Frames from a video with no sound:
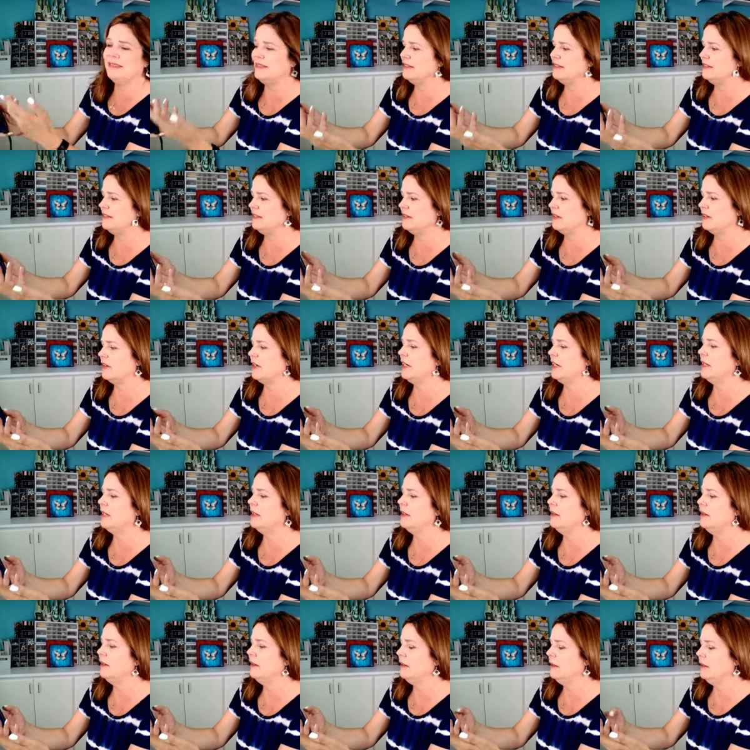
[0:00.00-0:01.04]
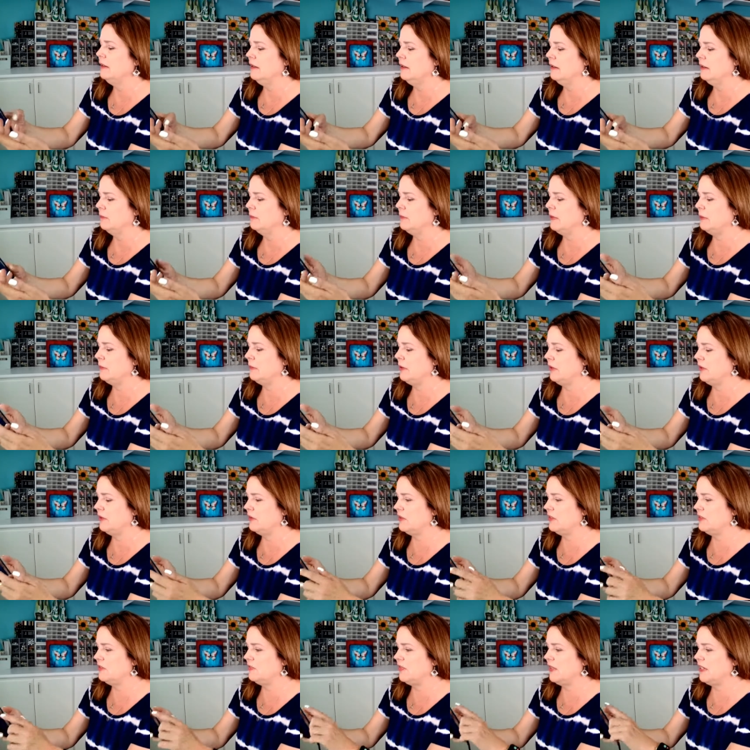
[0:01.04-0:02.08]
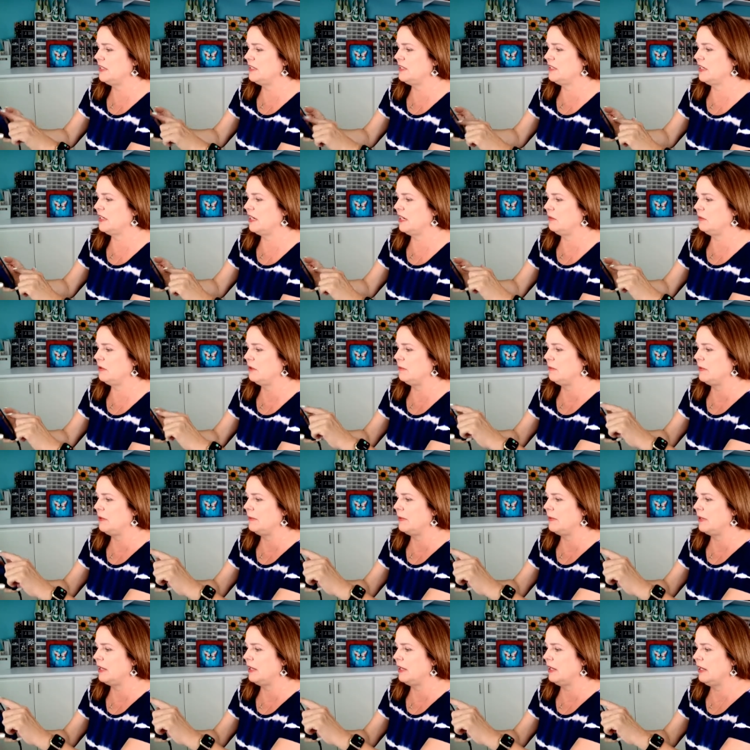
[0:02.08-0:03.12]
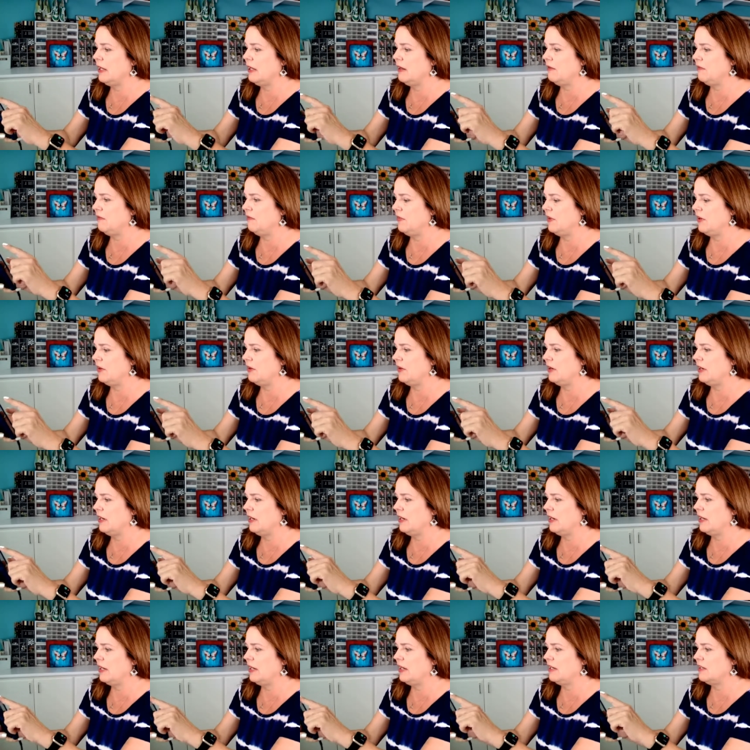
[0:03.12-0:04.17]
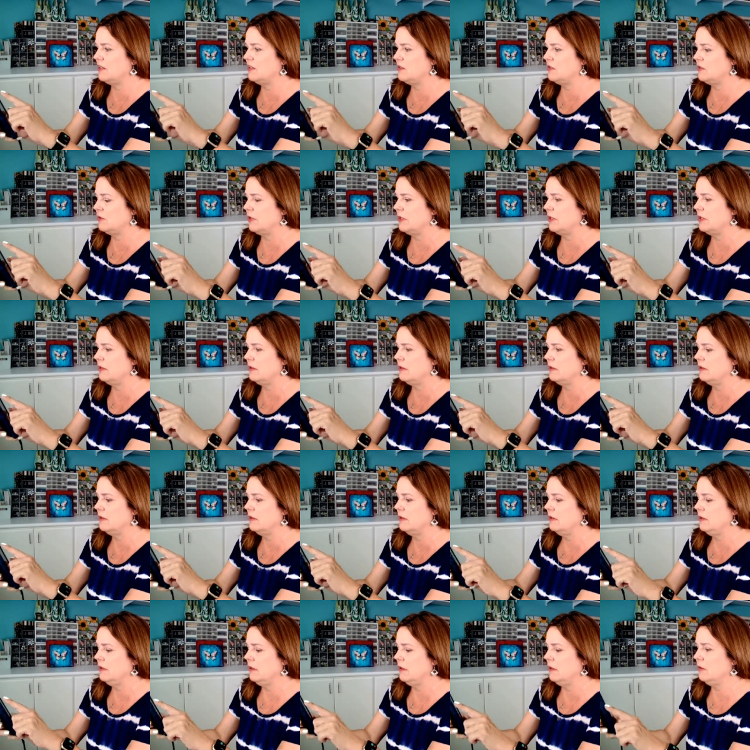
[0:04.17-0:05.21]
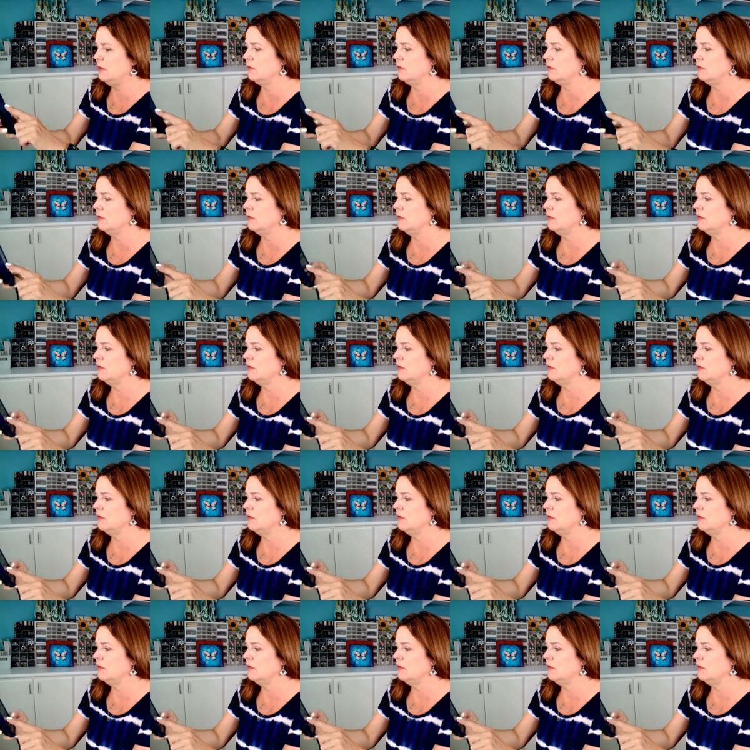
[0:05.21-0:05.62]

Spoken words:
Sorry. My mother is FaceTiming me, but I can't figure out how to get to it. Oh.